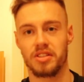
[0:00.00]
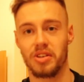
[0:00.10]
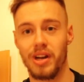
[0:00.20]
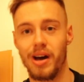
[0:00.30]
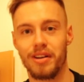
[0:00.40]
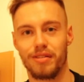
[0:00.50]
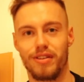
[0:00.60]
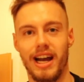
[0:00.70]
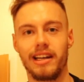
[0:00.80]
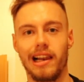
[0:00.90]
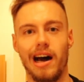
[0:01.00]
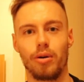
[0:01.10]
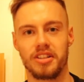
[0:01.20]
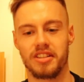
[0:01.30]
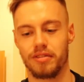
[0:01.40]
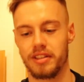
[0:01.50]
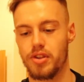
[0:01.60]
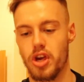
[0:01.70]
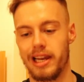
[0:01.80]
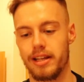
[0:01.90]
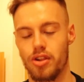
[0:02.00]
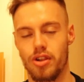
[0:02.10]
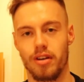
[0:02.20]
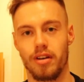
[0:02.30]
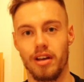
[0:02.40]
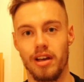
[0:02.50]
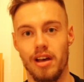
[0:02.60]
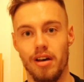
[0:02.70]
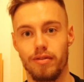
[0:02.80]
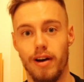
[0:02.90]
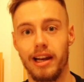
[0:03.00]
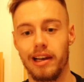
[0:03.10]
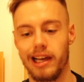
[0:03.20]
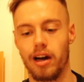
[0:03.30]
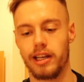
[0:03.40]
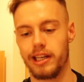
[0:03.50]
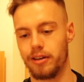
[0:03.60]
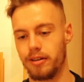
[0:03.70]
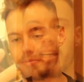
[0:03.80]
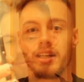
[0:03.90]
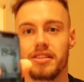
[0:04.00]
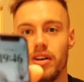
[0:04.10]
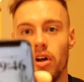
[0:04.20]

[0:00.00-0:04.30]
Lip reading: So now the final hours of this challenge finally are here. It's